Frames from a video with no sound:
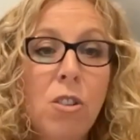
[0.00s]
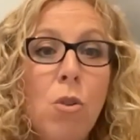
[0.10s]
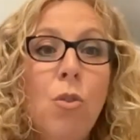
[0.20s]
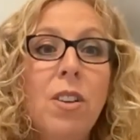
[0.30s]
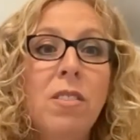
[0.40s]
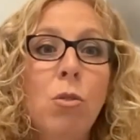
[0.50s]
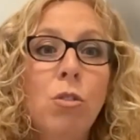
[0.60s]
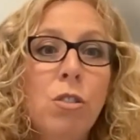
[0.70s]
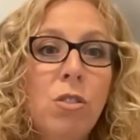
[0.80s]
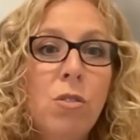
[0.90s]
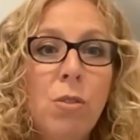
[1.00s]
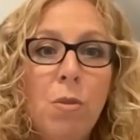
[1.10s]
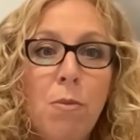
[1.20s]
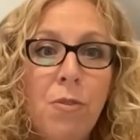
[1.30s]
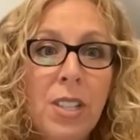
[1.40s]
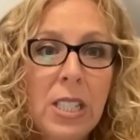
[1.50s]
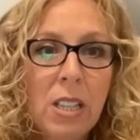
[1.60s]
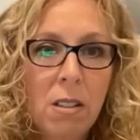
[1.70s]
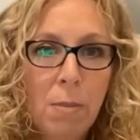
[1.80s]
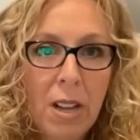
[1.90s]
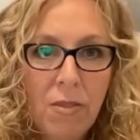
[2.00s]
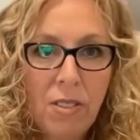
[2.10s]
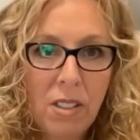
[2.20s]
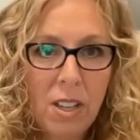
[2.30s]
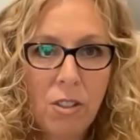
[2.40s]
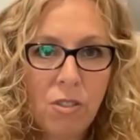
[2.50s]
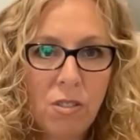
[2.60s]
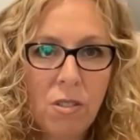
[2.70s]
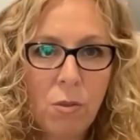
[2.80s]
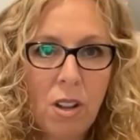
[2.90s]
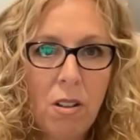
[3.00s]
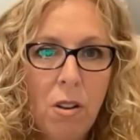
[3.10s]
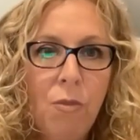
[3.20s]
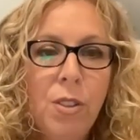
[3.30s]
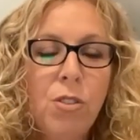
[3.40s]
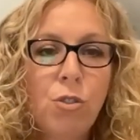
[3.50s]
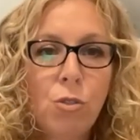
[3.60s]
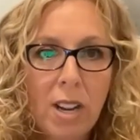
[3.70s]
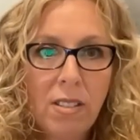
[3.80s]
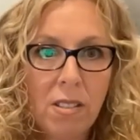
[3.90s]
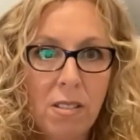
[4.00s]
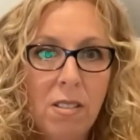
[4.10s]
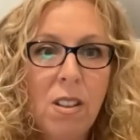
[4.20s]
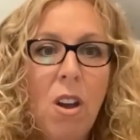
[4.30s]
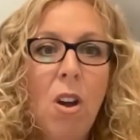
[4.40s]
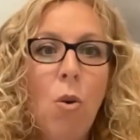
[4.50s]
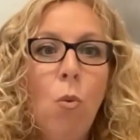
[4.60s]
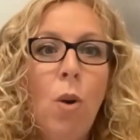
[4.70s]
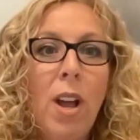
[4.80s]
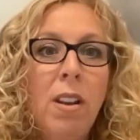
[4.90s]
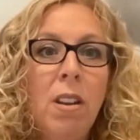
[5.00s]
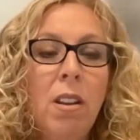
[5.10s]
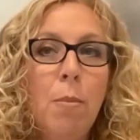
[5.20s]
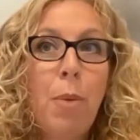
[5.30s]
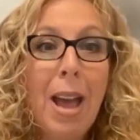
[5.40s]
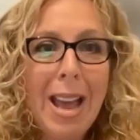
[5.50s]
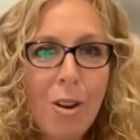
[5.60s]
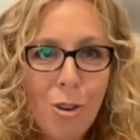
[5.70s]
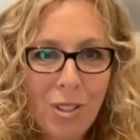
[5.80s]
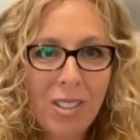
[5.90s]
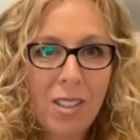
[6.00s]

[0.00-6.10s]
So there's all sorts of different physical manifestations as well of the stresses when parents